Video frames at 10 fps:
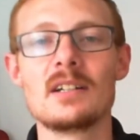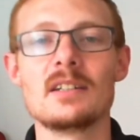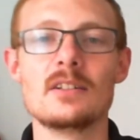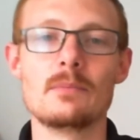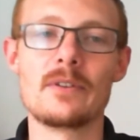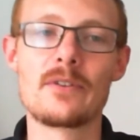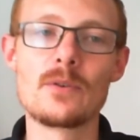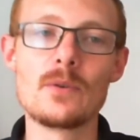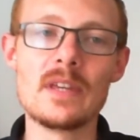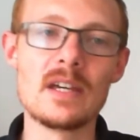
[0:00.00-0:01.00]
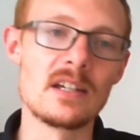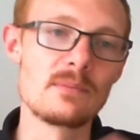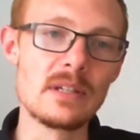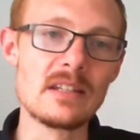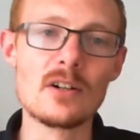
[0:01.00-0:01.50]
but through there has
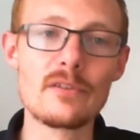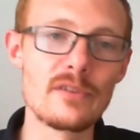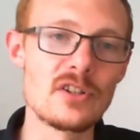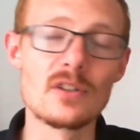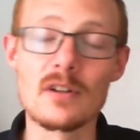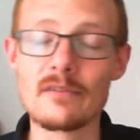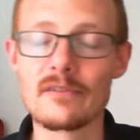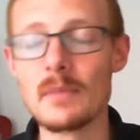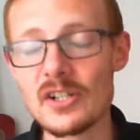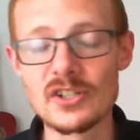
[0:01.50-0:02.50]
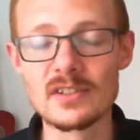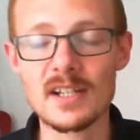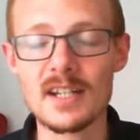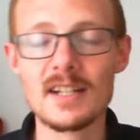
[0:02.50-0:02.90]
been no official confirmation,